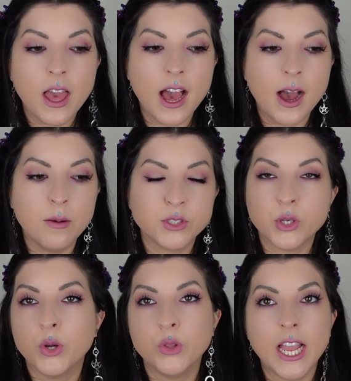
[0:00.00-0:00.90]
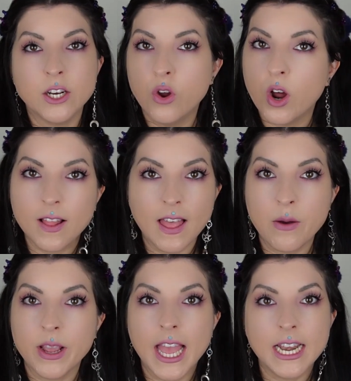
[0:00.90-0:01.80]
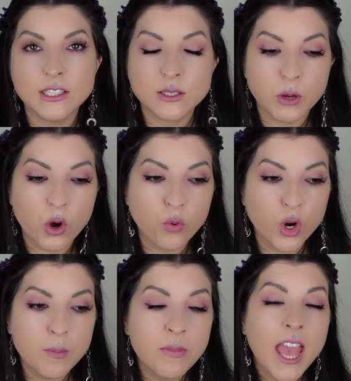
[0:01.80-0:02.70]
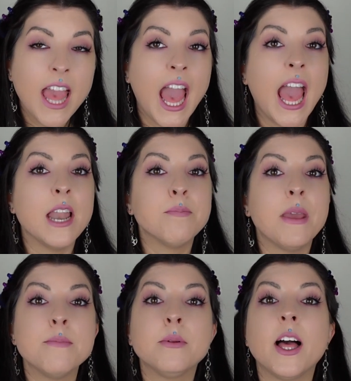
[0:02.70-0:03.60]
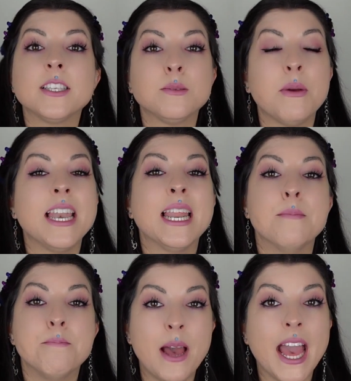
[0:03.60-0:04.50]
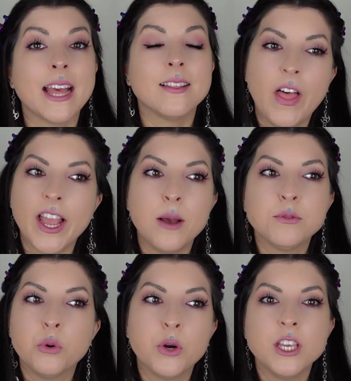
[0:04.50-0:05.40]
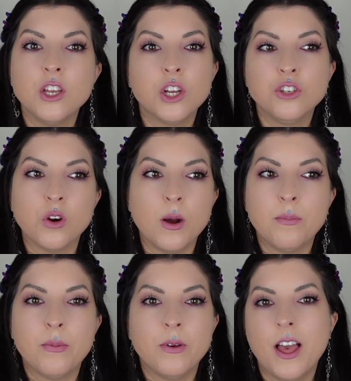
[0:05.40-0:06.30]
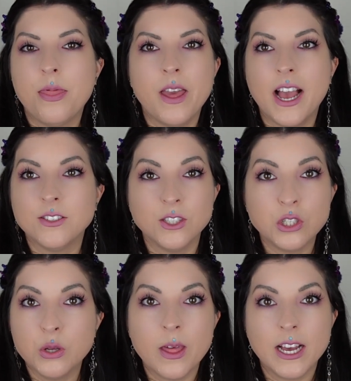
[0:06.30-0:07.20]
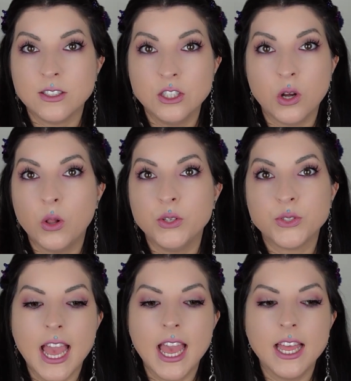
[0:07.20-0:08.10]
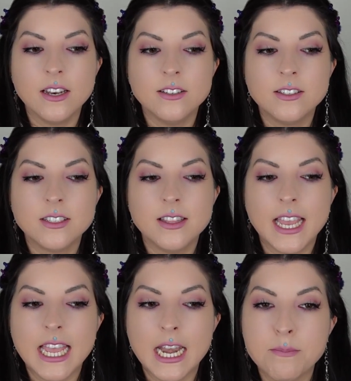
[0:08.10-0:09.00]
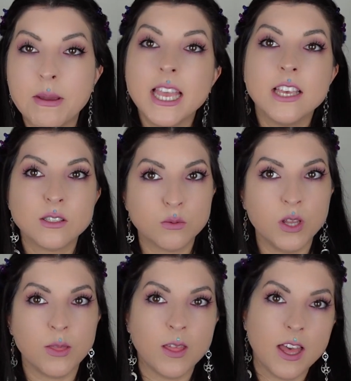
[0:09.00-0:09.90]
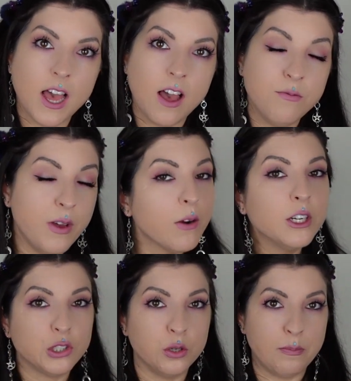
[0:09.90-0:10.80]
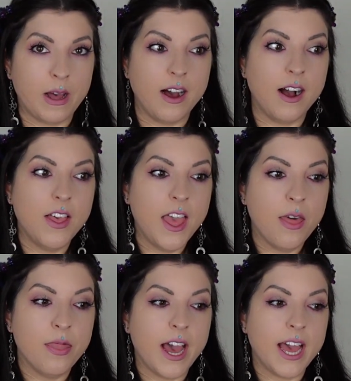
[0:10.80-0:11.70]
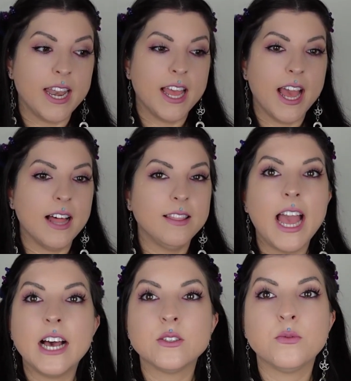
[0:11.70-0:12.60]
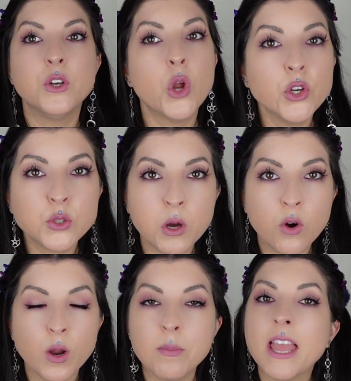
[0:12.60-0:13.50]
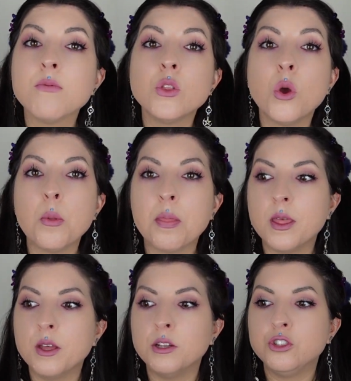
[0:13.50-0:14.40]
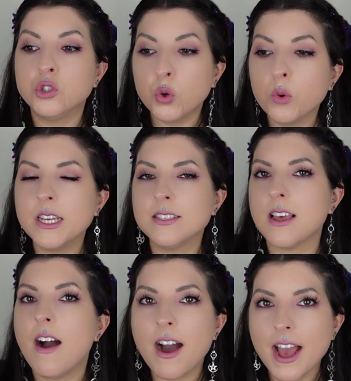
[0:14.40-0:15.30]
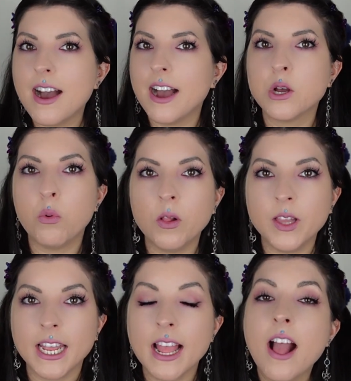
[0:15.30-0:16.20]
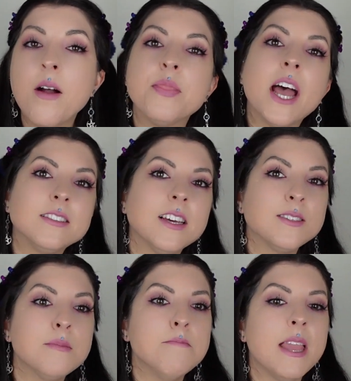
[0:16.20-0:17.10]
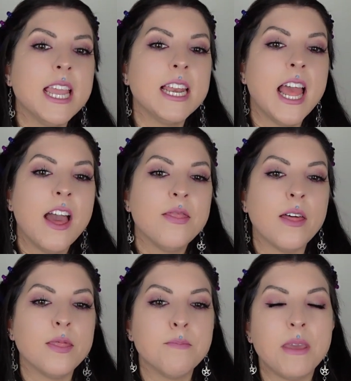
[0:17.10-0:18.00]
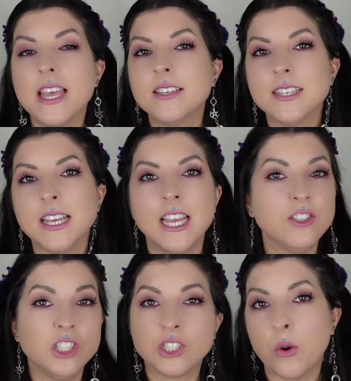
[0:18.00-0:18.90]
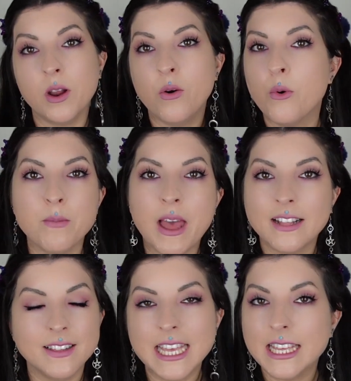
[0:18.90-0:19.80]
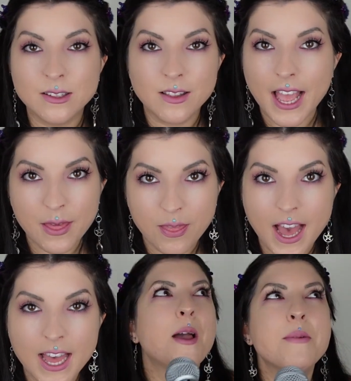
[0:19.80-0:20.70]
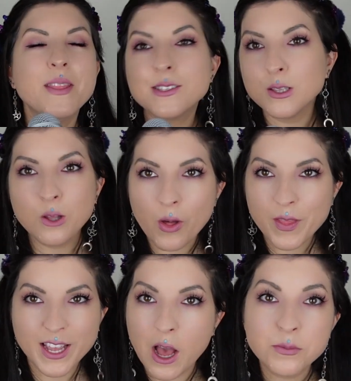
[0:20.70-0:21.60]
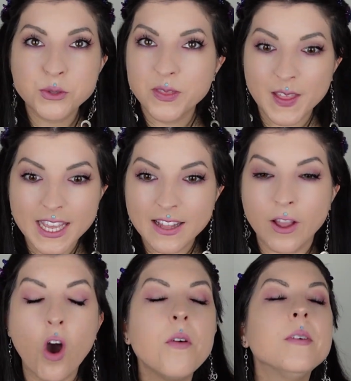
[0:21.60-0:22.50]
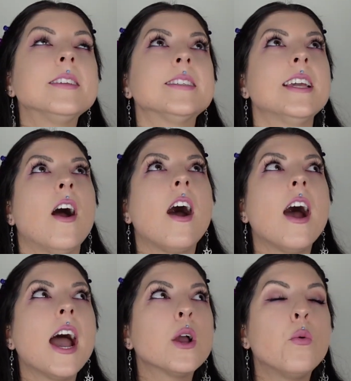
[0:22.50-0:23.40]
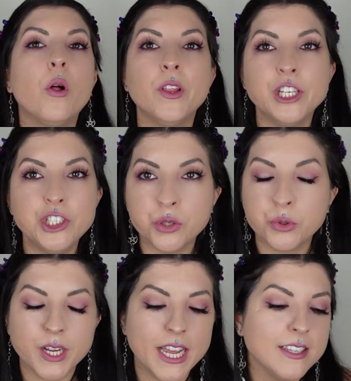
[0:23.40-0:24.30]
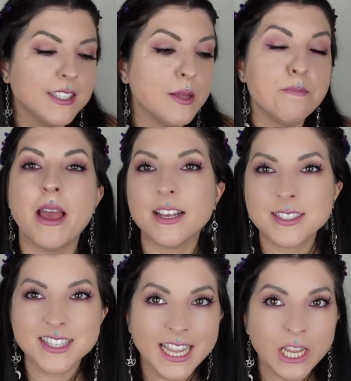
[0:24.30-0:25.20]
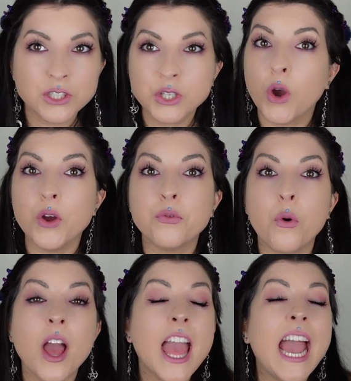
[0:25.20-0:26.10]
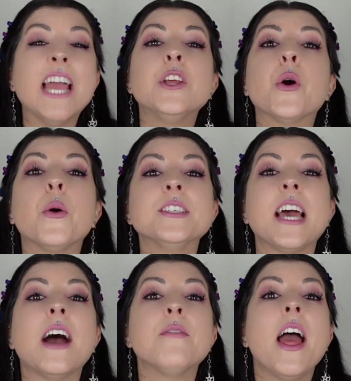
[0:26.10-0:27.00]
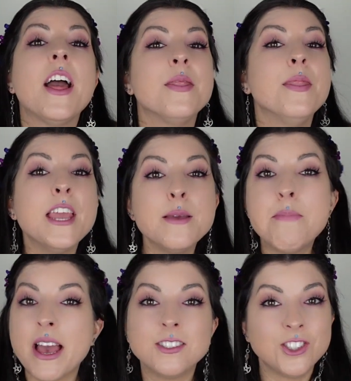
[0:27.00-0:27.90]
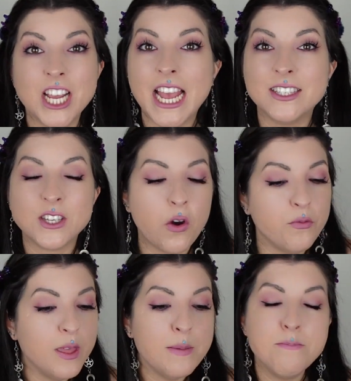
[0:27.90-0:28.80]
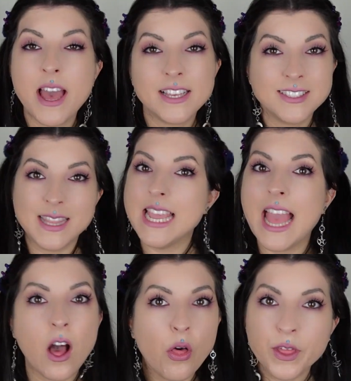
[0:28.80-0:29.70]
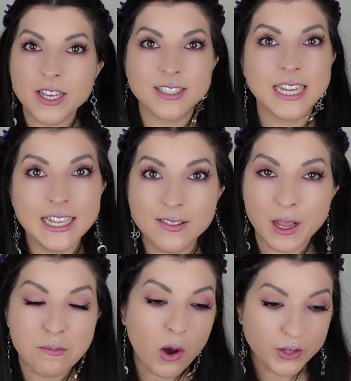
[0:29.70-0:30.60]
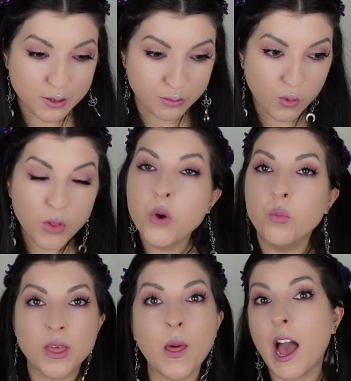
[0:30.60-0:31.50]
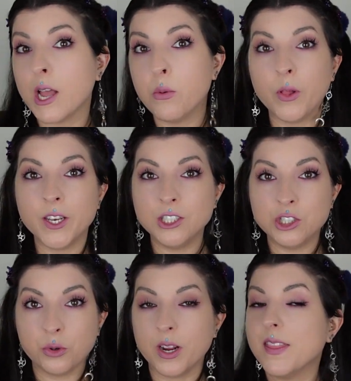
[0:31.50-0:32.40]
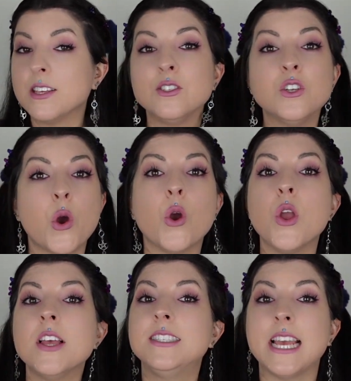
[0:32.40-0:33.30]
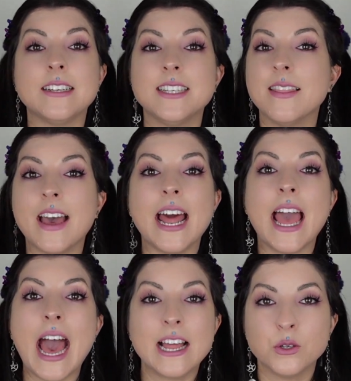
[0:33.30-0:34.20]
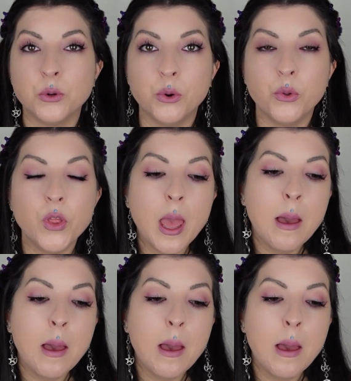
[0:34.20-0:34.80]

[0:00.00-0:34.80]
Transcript: Um, so like not allowing any swell room, and people are spending bank. Like I'm talking, you could drop a thousand, two thousand dollars, and they're getting pierced with a very short bar that allows for no swell room. Even though the jewelry is high, high quality, that doesn't mean that the piercing is just going to automatically heal like that. I mean, there's a lot that comes with the healing. Obviously, high quality jewelry is the best thing to go for, and you're going to have the best chance of the best, the healthiest healing possible with high quality jewelry. There's no doubting that at all.